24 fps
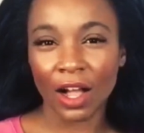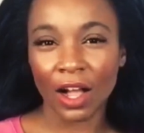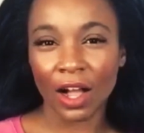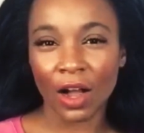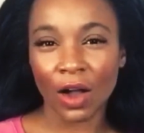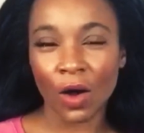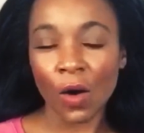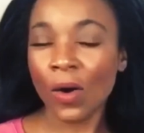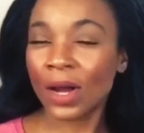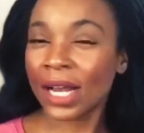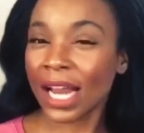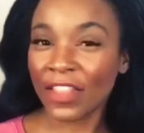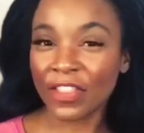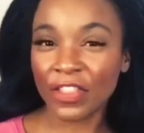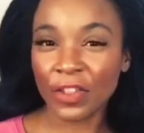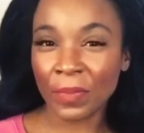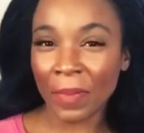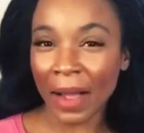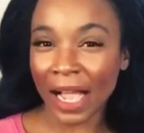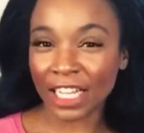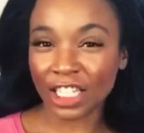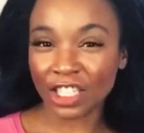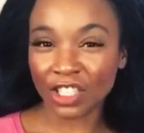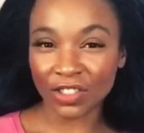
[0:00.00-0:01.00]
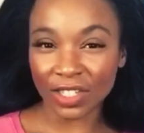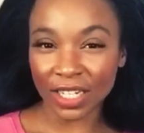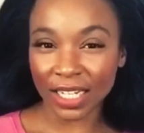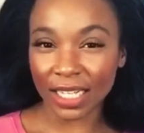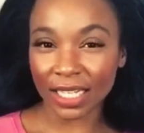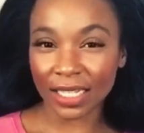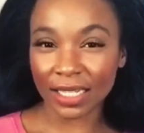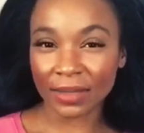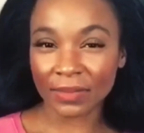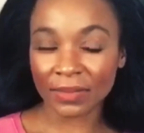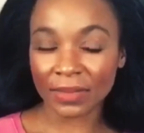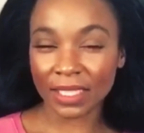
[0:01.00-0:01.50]
going after my
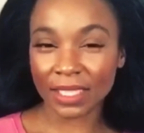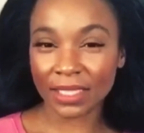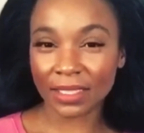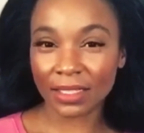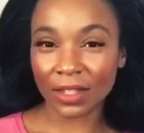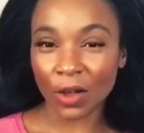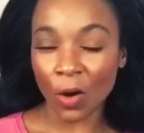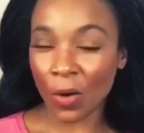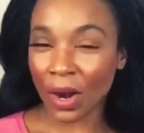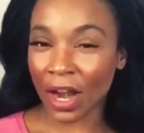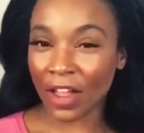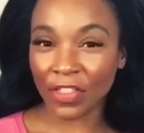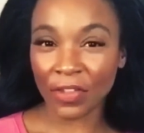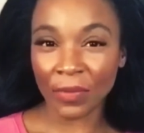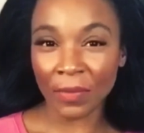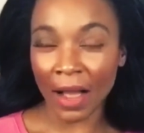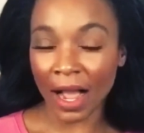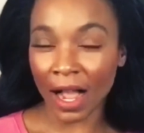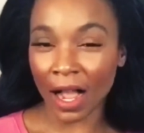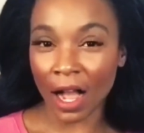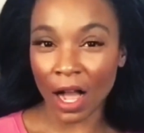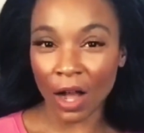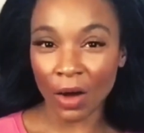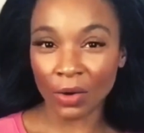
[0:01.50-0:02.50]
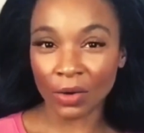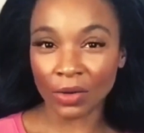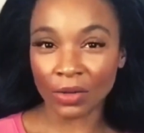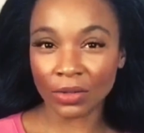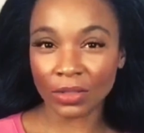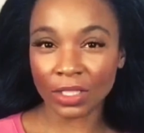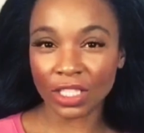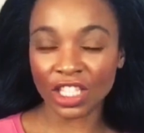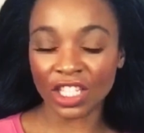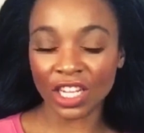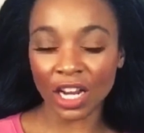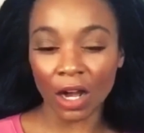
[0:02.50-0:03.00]
dreams, going after my
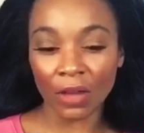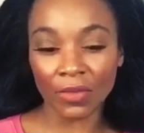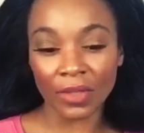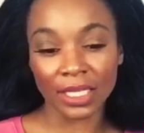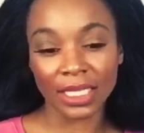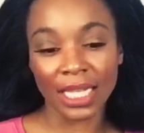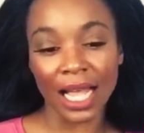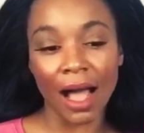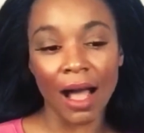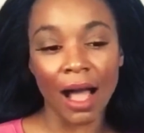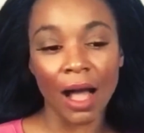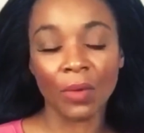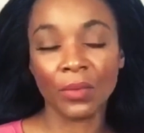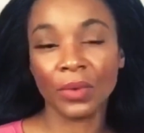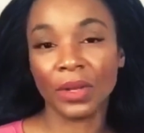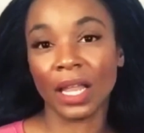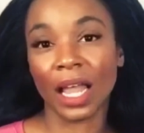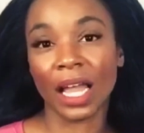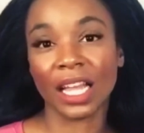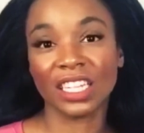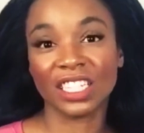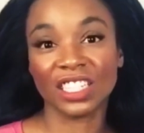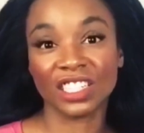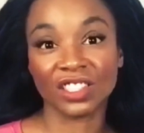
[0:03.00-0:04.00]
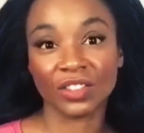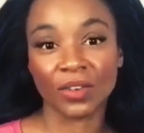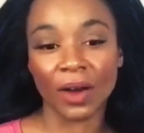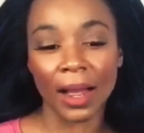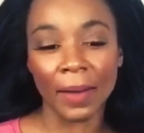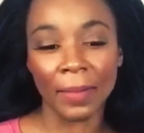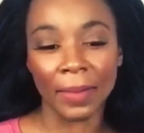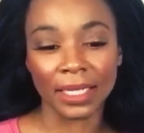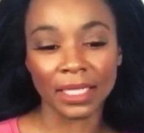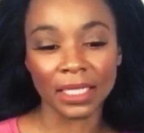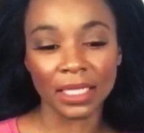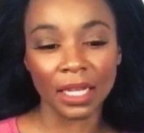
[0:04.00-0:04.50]
goals. That's how I would like describe
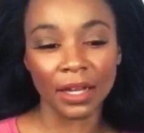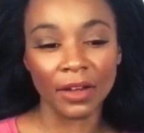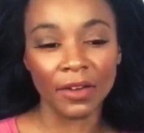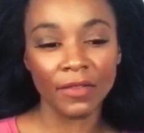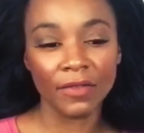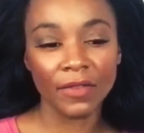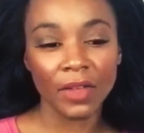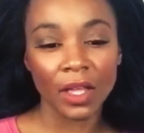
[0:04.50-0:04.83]
myself.